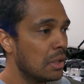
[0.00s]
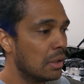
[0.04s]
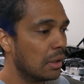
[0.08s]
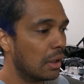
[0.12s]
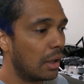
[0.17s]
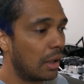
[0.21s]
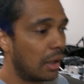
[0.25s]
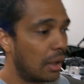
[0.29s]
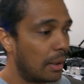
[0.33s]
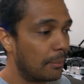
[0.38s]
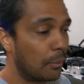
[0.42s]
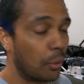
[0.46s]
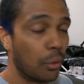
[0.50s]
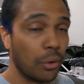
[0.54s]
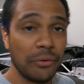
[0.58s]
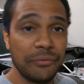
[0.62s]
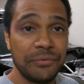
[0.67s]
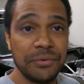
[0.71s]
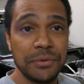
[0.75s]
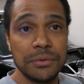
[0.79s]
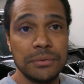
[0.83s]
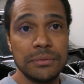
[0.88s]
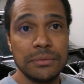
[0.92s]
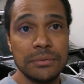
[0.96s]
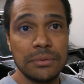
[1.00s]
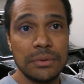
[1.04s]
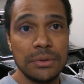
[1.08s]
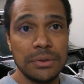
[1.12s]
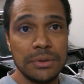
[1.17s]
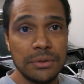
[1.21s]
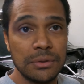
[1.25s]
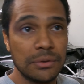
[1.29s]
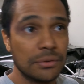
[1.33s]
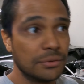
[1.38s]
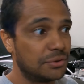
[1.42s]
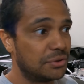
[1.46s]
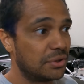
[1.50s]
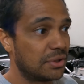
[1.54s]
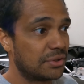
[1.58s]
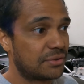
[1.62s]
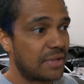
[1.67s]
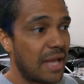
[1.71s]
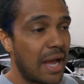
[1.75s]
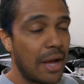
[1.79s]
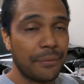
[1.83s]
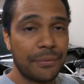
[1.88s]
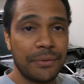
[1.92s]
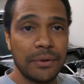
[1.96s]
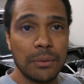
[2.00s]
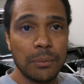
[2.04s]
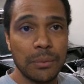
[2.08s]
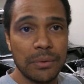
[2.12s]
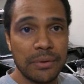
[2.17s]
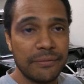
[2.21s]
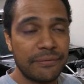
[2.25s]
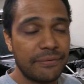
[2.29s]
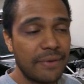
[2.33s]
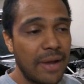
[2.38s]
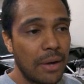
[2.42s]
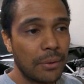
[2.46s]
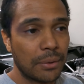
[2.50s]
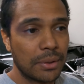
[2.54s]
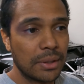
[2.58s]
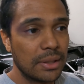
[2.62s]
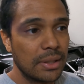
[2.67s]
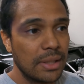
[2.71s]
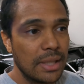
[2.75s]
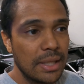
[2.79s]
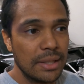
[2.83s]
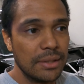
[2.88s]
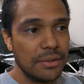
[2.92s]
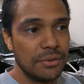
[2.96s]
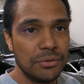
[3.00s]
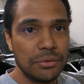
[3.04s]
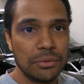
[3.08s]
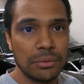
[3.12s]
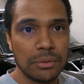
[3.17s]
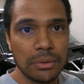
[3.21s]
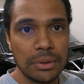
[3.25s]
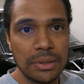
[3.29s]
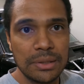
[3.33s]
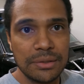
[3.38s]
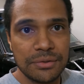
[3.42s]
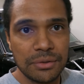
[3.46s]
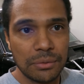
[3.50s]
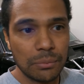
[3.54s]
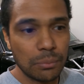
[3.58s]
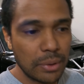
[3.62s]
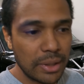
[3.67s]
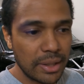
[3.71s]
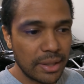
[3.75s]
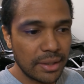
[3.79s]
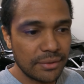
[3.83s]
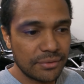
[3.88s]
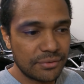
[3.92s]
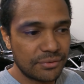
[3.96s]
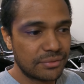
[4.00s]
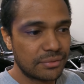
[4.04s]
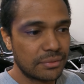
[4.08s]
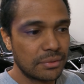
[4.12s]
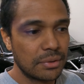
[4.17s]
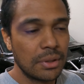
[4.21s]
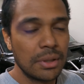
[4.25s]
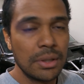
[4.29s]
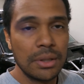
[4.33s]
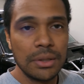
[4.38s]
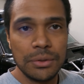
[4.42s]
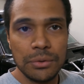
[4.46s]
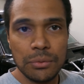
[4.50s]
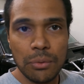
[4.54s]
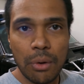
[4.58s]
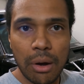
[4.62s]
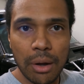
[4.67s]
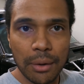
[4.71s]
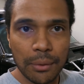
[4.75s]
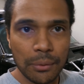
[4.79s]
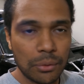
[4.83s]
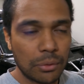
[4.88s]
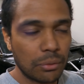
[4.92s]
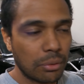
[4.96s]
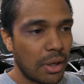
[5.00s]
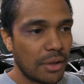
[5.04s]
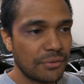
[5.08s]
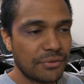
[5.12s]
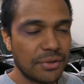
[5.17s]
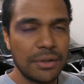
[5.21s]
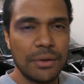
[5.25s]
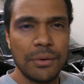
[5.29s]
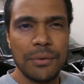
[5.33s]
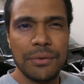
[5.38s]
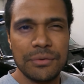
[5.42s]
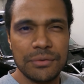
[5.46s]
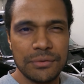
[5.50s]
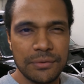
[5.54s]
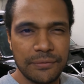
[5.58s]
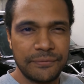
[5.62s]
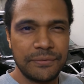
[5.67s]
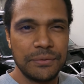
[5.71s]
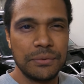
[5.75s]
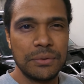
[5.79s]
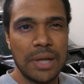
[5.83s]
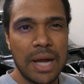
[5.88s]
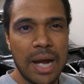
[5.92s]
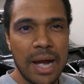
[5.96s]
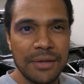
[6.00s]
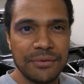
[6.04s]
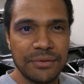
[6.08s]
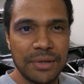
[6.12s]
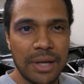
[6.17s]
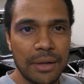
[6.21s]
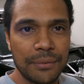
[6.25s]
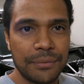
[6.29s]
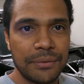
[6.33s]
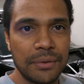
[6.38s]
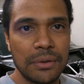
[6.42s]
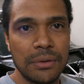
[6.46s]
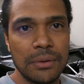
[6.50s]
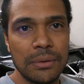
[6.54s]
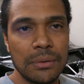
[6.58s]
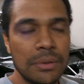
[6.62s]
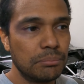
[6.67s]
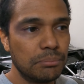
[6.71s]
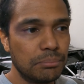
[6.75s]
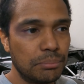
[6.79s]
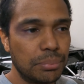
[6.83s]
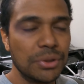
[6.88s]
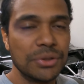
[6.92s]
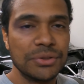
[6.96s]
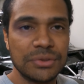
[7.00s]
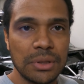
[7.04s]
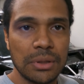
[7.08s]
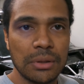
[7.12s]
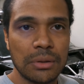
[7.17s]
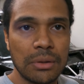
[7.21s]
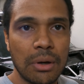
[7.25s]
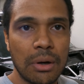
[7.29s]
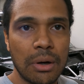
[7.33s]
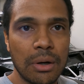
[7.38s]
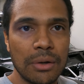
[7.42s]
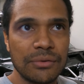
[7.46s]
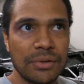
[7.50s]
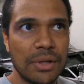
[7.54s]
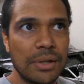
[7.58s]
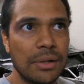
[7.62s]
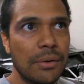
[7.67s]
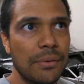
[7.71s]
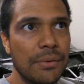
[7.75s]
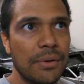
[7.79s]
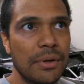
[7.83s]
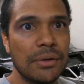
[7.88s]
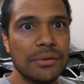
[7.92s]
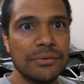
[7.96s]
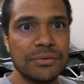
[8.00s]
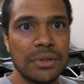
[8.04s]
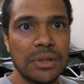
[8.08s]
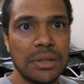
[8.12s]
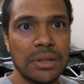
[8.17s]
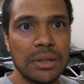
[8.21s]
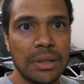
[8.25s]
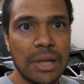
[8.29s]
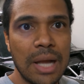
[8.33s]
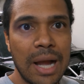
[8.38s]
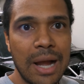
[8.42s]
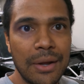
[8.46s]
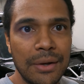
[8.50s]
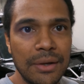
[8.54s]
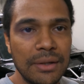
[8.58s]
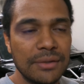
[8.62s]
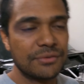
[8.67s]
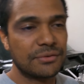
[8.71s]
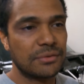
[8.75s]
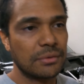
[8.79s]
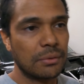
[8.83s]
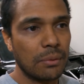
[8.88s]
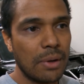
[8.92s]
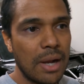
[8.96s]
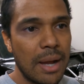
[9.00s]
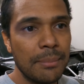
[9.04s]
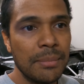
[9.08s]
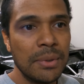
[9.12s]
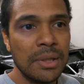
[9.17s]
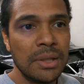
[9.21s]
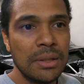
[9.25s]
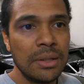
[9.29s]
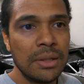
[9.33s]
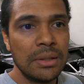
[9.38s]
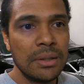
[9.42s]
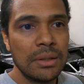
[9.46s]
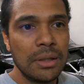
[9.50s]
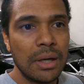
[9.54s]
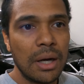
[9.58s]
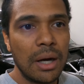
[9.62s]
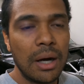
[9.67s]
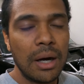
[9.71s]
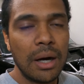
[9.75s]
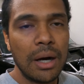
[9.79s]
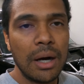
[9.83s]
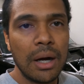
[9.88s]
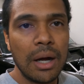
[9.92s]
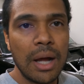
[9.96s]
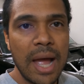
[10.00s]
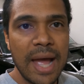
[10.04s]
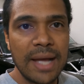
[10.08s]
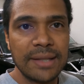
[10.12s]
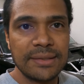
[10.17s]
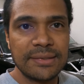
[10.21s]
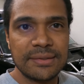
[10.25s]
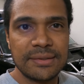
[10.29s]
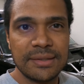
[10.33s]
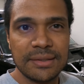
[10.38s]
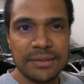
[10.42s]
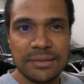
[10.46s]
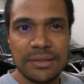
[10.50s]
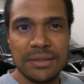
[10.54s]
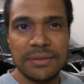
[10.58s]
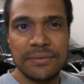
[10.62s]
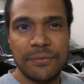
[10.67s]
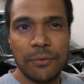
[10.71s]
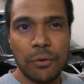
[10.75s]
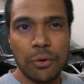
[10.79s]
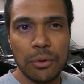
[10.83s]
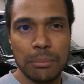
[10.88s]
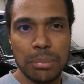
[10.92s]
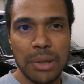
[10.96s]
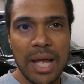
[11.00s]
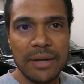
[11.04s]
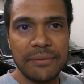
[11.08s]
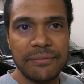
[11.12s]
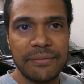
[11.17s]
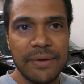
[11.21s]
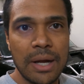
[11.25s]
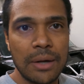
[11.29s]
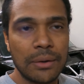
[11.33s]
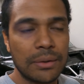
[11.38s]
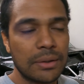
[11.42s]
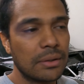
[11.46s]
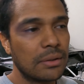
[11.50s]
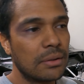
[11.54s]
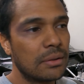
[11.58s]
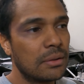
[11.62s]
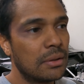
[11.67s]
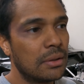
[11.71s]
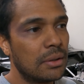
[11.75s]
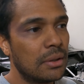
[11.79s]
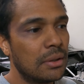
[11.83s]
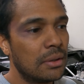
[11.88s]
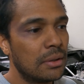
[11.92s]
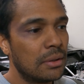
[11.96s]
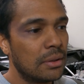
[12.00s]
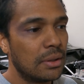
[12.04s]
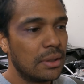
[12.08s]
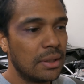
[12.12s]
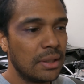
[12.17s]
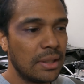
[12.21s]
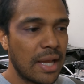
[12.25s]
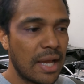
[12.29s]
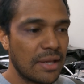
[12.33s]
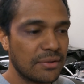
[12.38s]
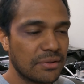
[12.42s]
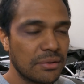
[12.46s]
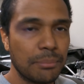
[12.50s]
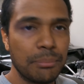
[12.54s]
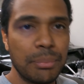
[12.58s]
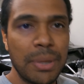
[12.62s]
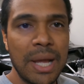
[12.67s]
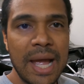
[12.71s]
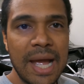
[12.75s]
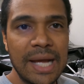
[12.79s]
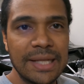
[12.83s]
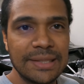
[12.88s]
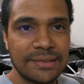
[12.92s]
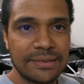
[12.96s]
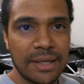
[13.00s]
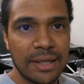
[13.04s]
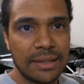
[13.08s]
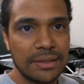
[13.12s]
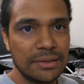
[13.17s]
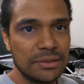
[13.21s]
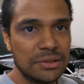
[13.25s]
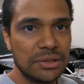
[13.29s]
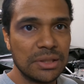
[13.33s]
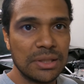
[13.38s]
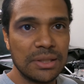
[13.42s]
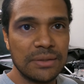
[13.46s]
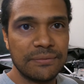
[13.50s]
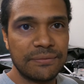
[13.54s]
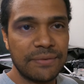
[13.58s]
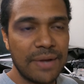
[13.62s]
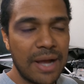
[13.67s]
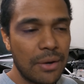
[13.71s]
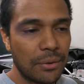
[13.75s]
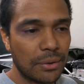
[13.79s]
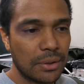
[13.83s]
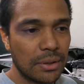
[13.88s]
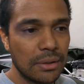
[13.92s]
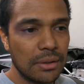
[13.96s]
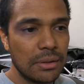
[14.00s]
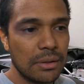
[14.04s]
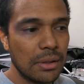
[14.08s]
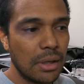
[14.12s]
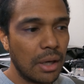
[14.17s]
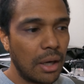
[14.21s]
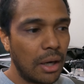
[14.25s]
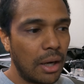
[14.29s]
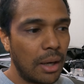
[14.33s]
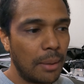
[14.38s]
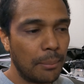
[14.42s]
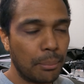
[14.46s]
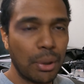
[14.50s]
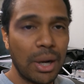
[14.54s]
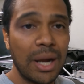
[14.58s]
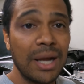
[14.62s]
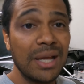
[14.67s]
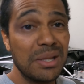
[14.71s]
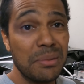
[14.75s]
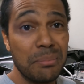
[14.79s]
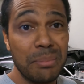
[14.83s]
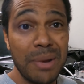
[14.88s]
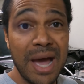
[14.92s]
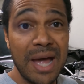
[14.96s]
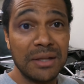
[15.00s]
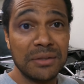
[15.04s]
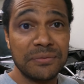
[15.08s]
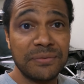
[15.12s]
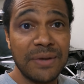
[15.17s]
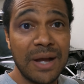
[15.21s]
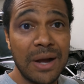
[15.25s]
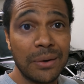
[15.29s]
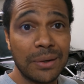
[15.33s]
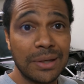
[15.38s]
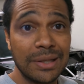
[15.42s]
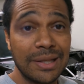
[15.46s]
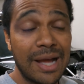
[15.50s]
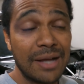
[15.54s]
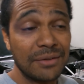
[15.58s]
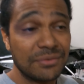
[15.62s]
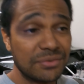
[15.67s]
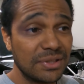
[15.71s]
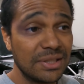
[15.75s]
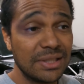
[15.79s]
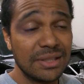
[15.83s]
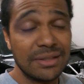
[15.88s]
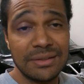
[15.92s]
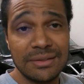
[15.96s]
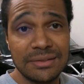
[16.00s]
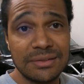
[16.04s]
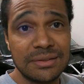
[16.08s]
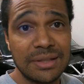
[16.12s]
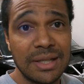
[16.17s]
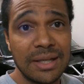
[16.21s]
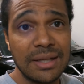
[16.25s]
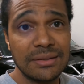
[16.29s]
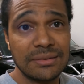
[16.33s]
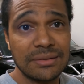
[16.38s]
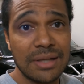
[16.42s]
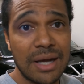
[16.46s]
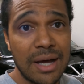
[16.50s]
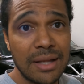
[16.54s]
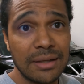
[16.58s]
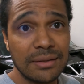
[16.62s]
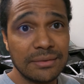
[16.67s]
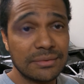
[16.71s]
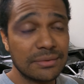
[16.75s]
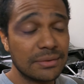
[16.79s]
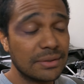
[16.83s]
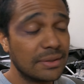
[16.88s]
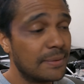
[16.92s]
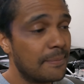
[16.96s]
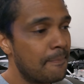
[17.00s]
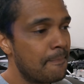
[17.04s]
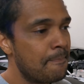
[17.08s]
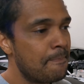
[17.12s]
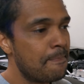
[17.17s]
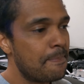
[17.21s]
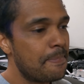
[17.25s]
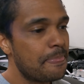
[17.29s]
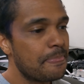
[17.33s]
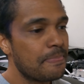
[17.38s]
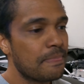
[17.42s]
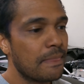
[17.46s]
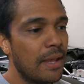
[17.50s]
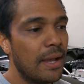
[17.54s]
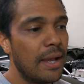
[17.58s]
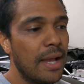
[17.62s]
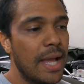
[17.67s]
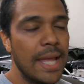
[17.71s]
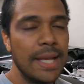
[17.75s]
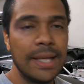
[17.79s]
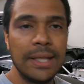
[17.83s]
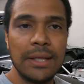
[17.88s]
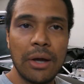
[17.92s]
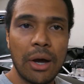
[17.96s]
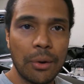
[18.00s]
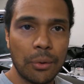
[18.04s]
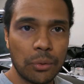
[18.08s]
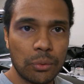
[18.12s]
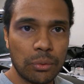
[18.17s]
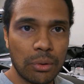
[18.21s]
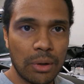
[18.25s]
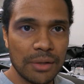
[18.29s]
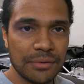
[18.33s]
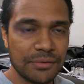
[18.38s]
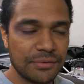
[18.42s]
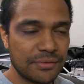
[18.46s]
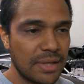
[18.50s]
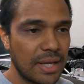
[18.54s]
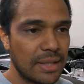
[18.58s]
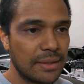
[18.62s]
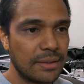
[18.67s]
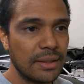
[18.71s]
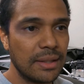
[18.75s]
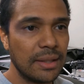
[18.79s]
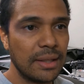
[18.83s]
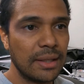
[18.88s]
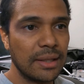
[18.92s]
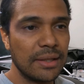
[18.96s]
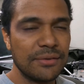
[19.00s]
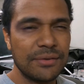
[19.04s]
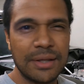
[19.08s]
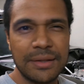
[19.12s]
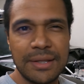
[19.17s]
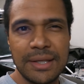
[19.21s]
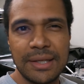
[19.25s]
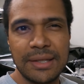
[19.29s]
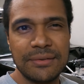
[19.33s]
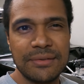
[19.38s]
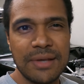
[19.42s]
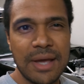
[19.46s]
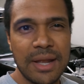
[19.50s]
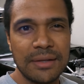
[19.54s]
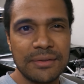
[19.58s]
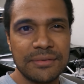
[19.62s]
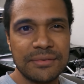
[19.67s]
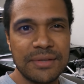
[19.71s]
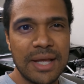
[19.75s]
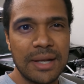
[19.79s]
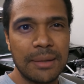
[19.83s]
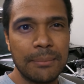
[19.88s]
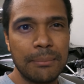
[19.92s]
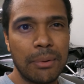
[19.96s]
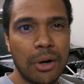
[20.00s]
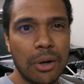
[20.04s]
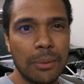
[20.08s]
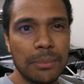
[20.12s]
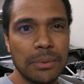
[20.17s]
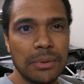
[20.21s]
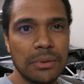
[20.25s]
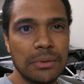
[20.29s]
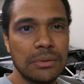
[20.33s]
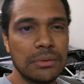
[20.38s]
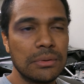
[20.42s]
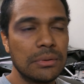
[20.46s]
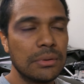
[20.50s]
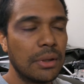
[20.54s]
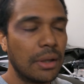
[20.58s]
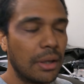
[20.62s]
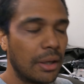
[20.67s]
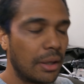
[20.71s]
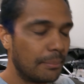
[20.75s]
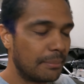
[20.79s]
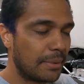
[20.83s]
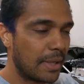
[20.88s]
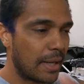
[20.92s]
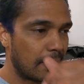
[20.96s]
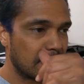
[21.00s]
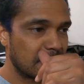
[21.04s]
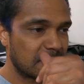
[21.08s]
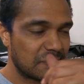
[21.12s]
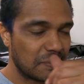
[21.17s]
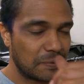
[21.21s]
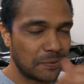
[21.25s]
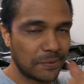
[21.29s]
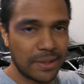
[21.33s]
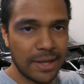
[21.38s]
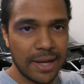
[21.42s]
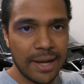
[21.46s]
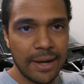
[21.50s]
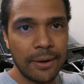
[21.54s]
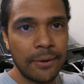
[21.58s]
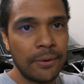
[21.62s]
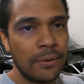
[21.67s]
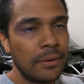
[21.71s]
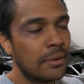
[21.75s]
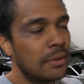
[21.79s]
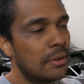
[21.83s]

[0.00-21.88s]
Or if you're just out there with a Falcon and you're into race, you autocross. I know there's a few guys out there push their cars. I know there's a guy on Instagram at 64 Black Falcon. He has a bad 2nd gen Falcon, probably the baddest Falcon I've seen in the States, honestly. And he autocrosses that thing. I think he's out of Santa Barbara, down in SoCal.